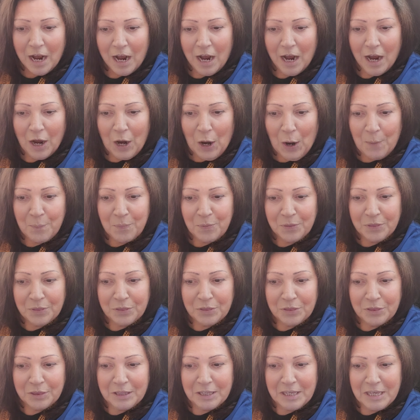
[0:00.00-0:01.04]

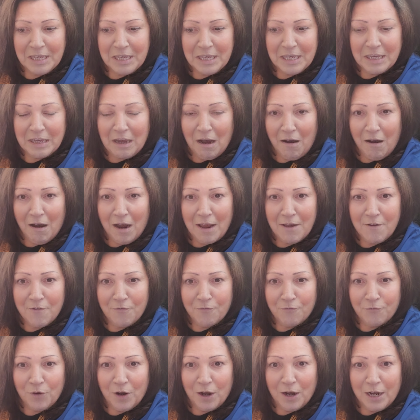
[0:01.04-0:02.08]
The guy,
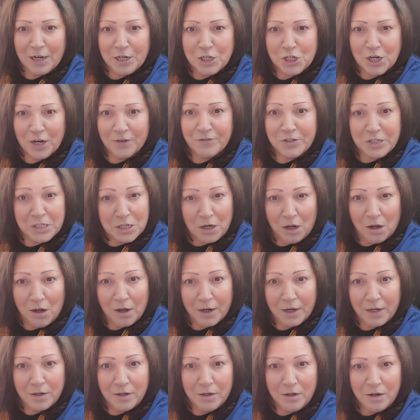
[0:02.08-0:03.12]
Jeff
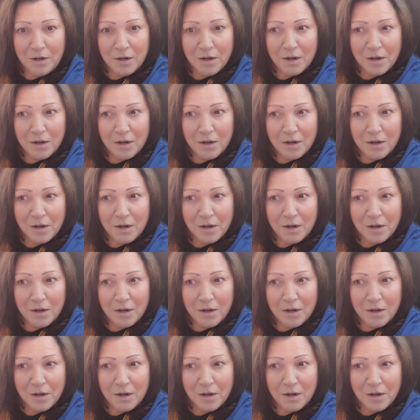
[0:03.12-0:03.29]
Stein